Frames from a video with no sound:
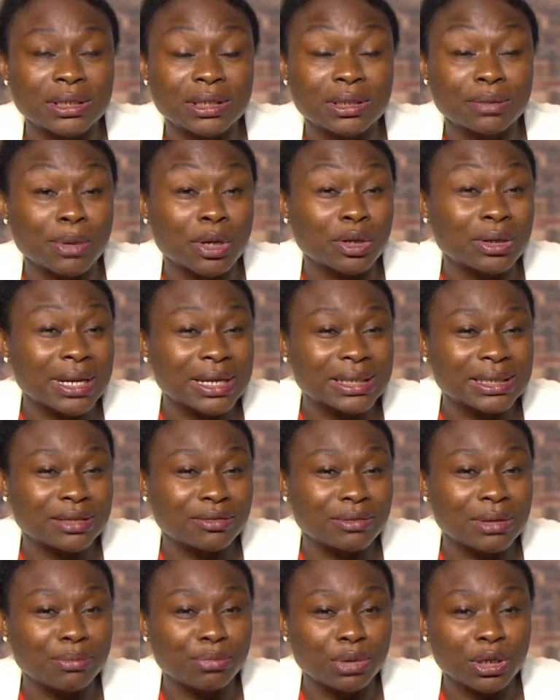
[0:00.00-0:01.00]
is about
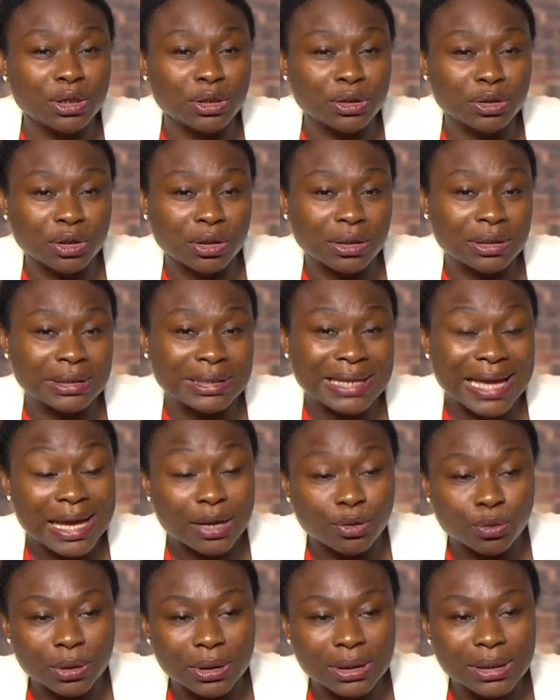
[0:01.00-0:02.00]
$93 billion
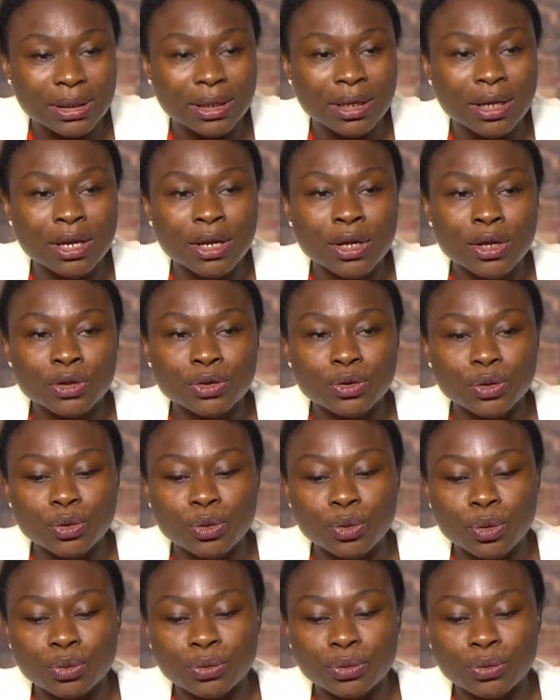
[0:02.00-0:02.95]
annually. So